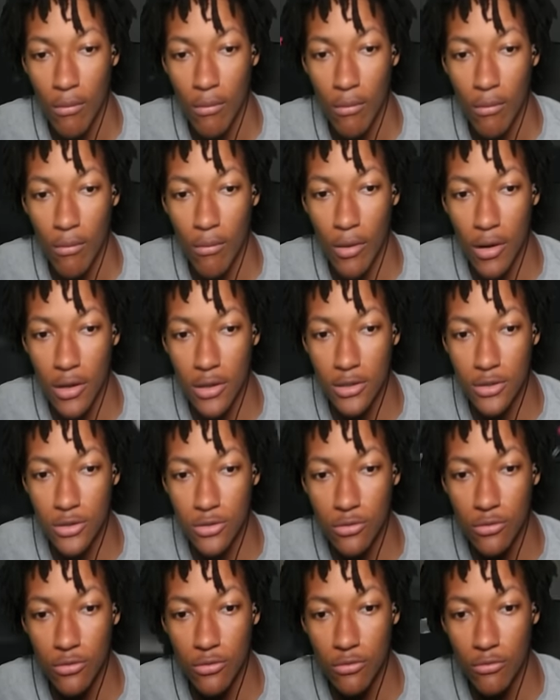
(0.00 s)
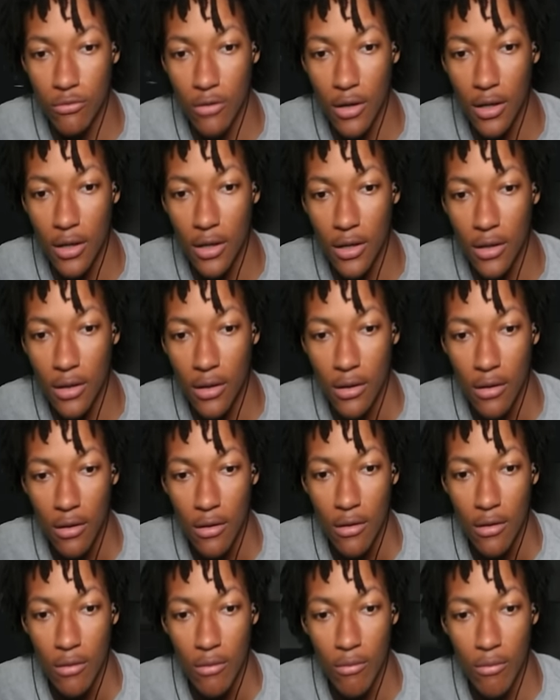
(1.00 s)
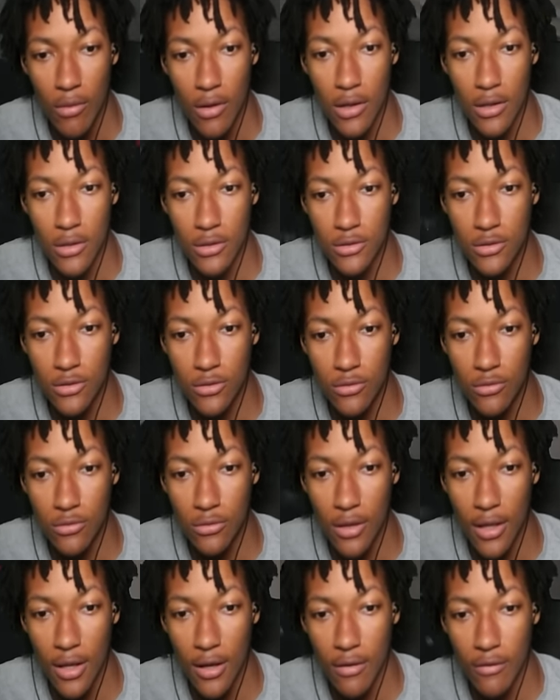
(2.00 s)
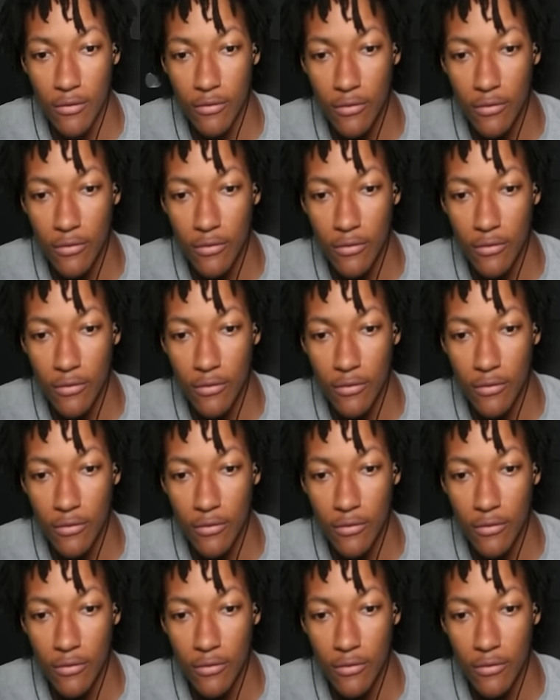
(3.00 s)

One, two right. One, two left.